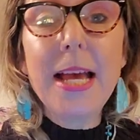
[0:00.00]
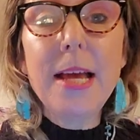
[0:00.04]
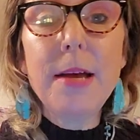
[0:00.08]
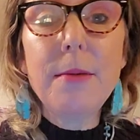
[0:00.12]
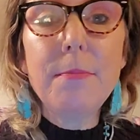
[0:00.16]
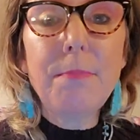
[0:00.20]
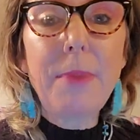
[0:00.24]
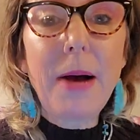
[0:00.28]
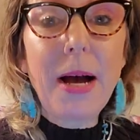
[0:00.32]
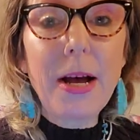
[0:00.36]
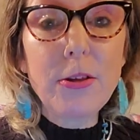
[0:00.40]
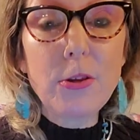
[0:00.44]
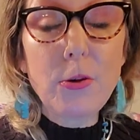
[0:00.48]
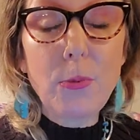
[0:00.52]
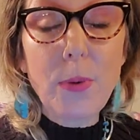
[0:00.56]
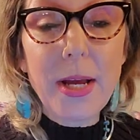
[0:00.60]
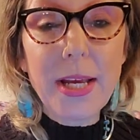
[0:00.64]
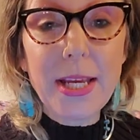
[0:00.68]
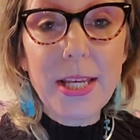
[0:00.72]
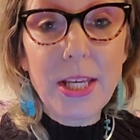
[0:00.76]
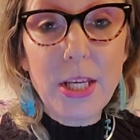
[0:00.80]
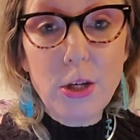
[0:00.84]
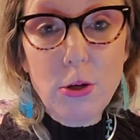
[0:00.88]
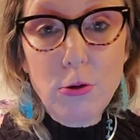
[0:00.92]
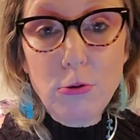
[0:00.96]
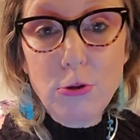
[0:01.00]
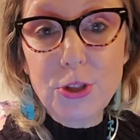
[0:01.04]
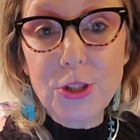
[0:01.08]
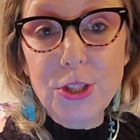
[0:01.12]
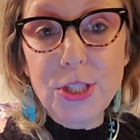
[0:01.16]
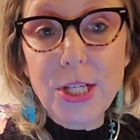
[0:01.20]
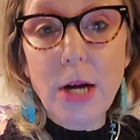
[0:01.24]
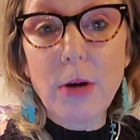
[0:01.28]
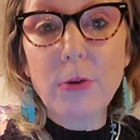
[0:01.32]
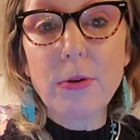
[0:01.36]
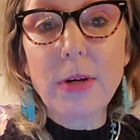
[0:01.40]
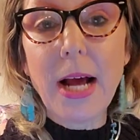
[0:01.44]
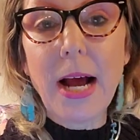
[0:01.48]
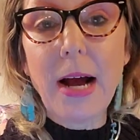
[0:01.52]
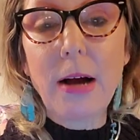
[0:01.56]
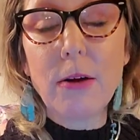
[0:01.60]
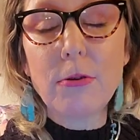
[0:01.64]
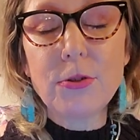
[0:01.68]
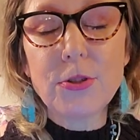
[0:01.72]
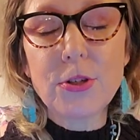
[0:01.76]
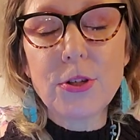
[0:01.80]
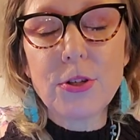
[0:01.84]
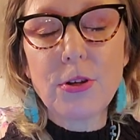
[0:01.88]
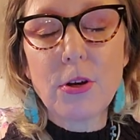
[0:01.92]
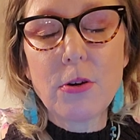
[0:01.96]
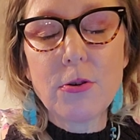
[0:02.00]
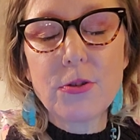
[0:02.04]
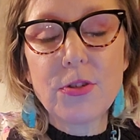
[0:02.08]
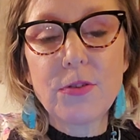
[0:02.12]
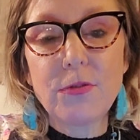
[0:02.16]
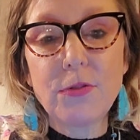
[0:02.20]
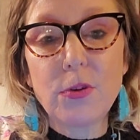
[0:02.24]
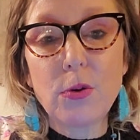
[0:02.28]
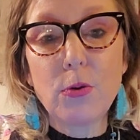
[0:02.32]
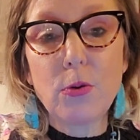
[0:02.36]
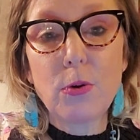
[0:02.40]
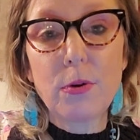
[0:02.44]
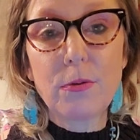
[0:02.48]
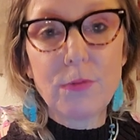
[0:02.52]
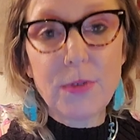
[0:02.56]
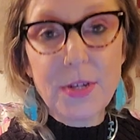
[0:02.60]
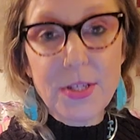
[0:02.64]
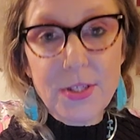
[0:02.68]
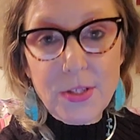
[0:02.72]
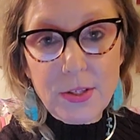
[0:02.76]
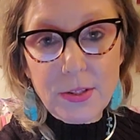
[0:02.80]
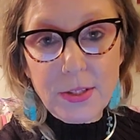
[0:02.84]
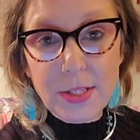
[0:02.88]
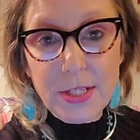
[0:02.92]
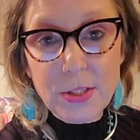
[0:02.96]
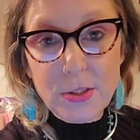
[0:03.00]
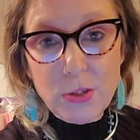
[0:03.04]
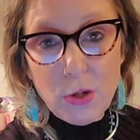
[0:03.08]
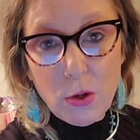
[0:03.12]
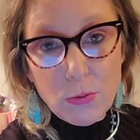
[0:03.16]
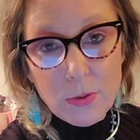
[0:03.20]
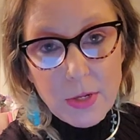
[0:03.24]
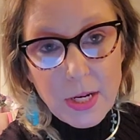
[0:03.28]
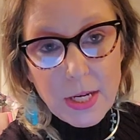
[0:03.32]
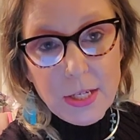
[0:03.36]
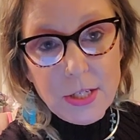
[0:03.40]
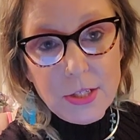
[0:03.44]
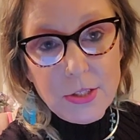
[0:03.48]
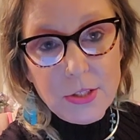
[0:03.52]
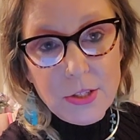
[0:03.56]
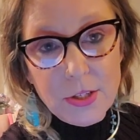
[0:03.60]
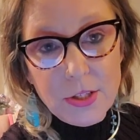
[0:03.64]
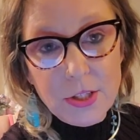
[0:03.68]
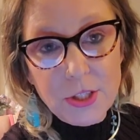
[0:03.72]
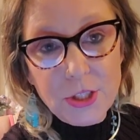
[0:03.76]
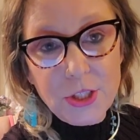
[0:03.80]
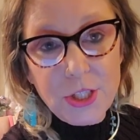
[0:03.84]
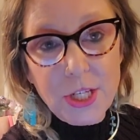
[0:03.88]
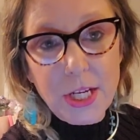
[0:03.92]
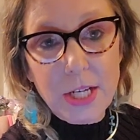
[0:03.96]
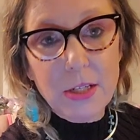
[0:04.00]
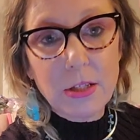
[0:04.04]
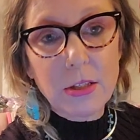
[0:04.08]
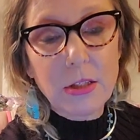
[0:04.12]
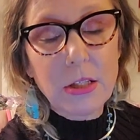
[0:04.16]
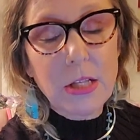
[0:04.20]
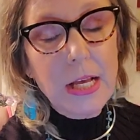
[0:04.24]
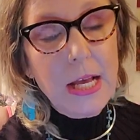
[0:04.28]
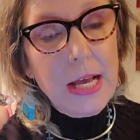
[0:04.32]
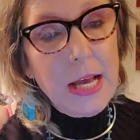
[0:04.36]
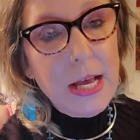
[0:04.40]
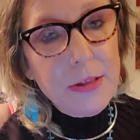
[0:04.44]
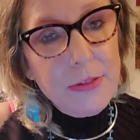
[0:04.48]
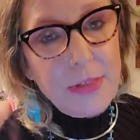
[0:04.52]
And by the way, huge shout out to those of you who have recently donated to the channel.